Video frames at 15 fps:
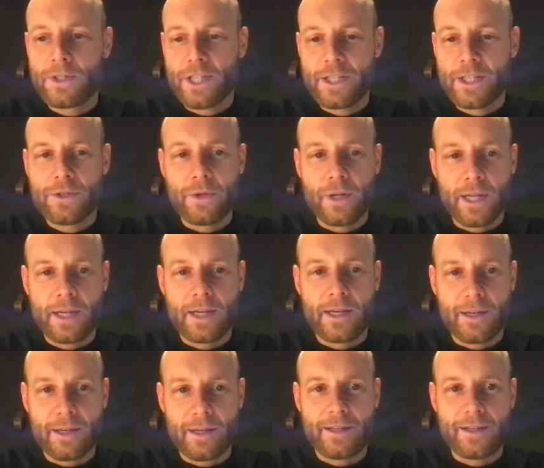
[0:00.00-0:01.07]
send you a link
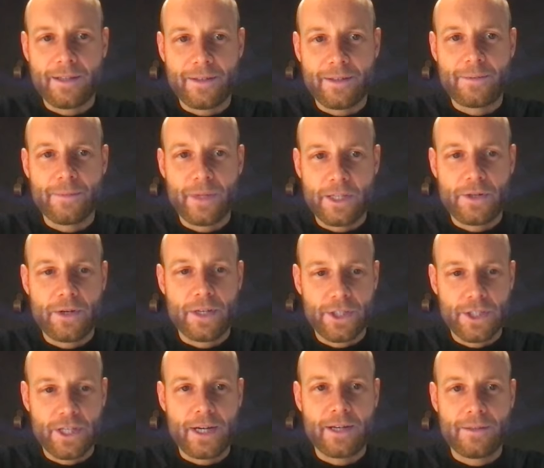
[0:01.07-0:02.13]
that you can
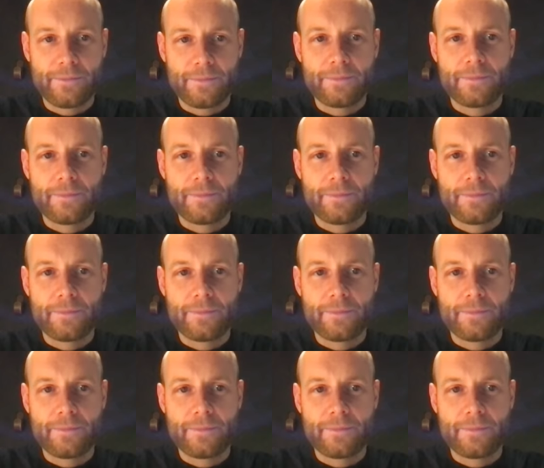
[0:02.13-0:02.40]
share.